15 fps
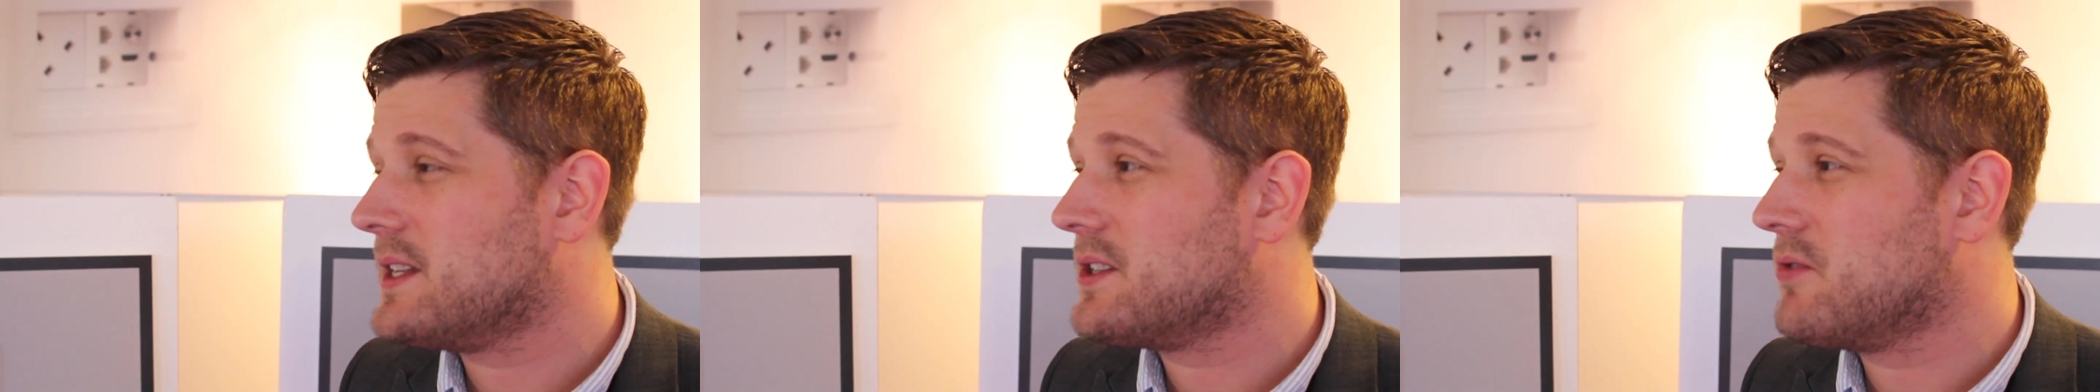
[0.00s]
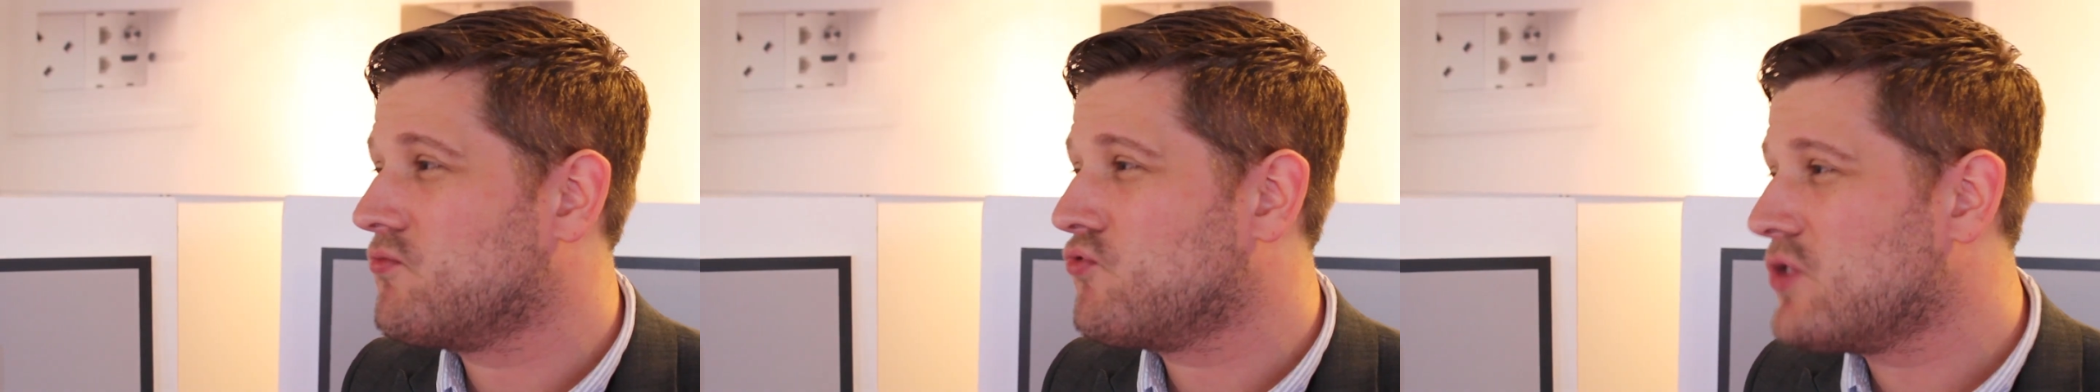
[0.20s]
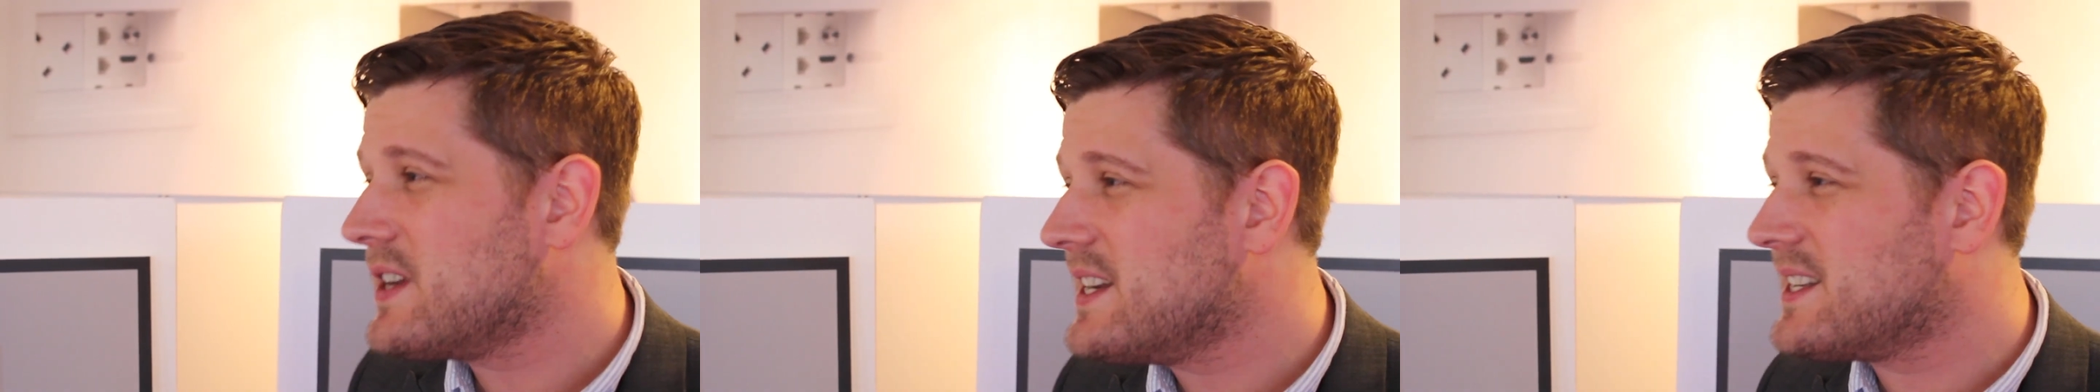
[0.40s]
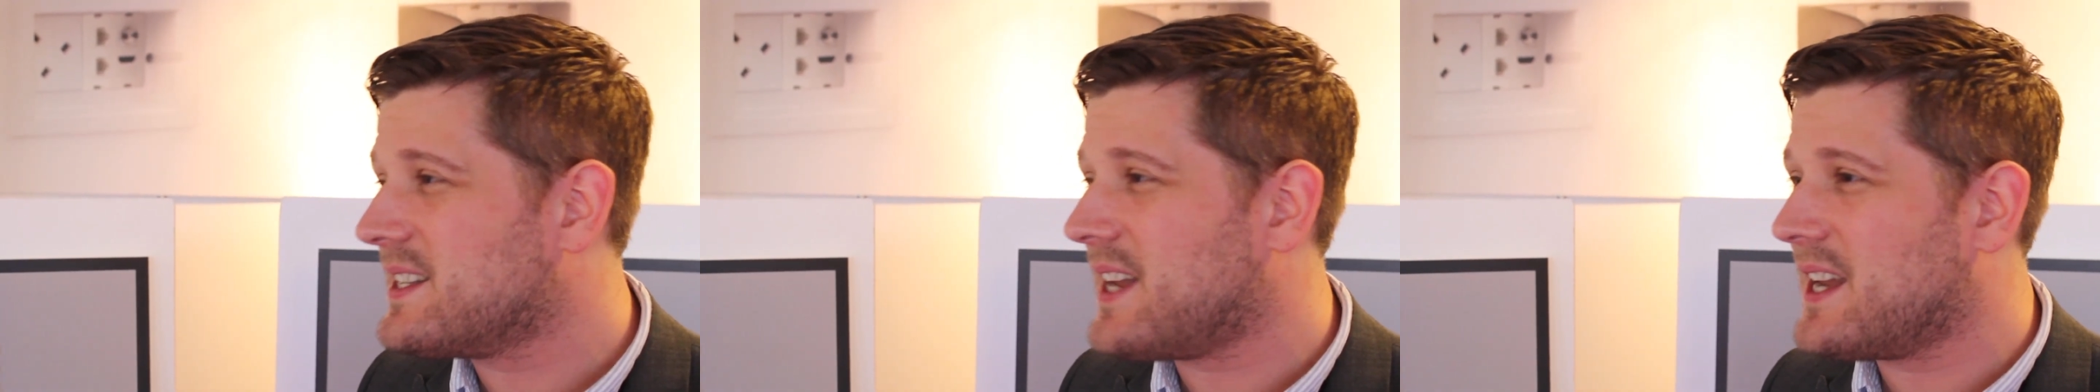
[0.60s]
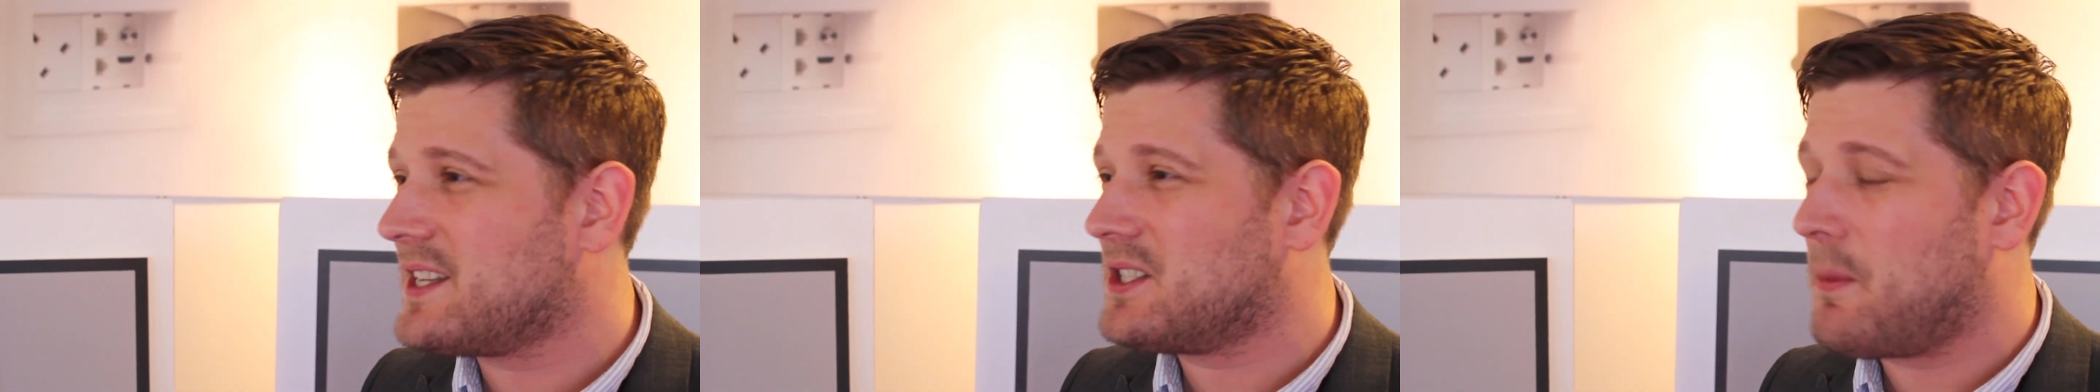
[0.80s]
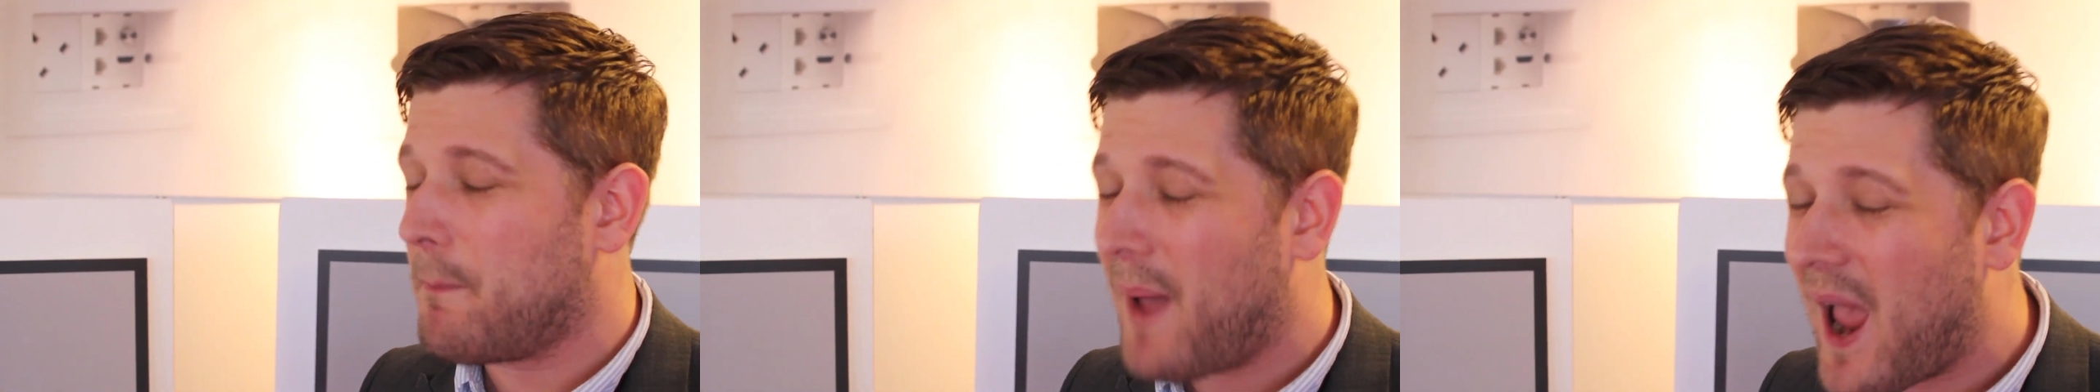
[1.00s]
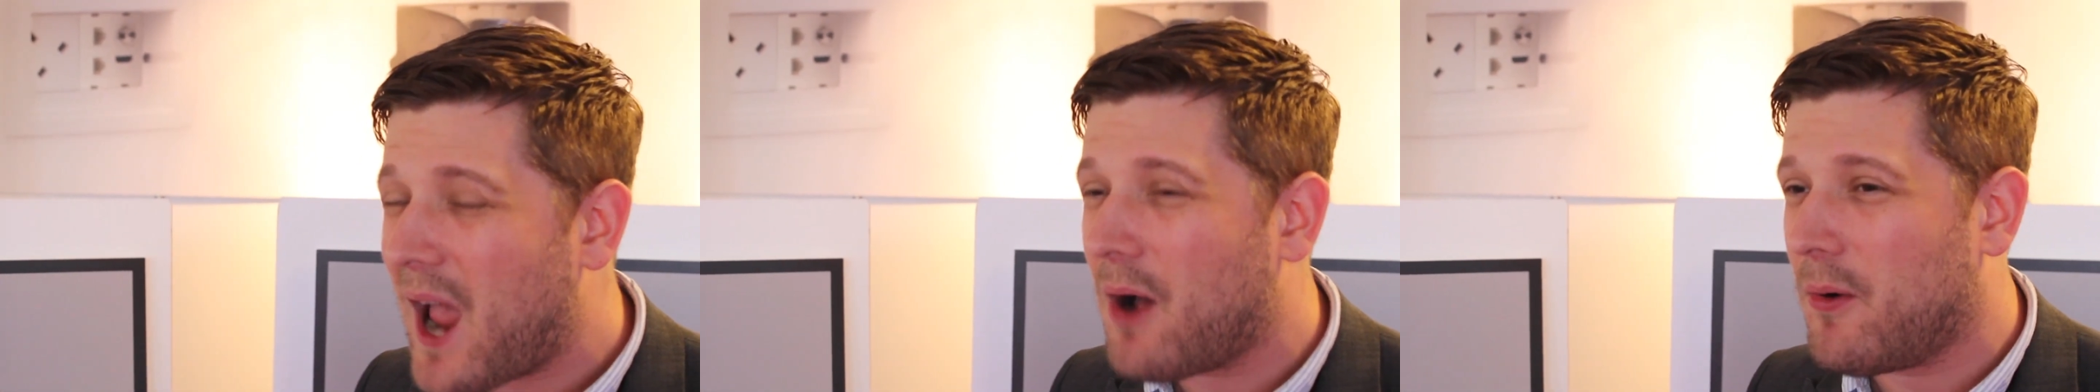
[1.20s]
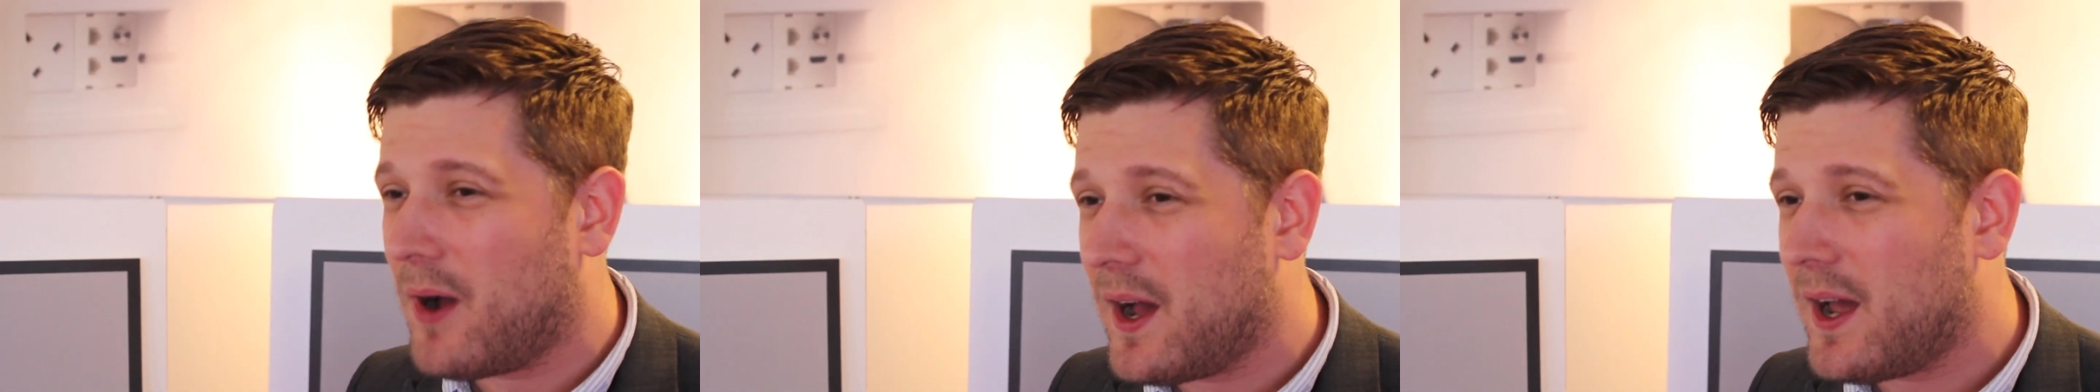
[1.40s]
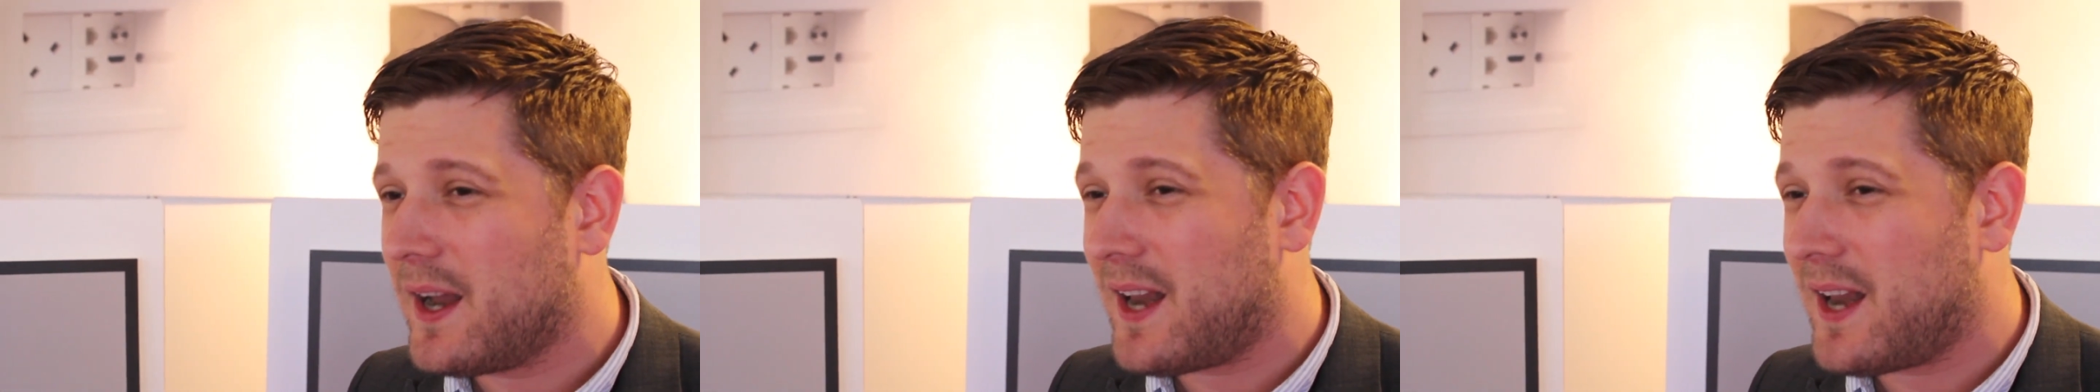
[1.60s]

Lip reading: It's a recessed power